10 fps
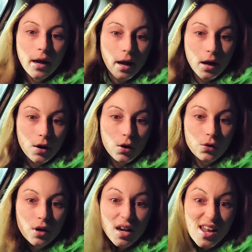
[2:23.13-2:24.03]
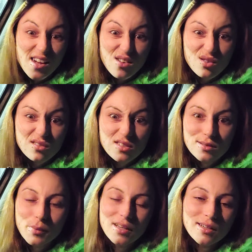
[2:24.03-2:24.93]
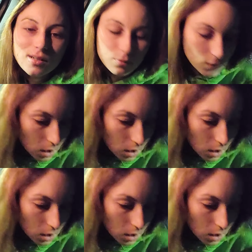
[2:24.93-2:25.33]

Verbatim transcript: hair, nails, and makeup.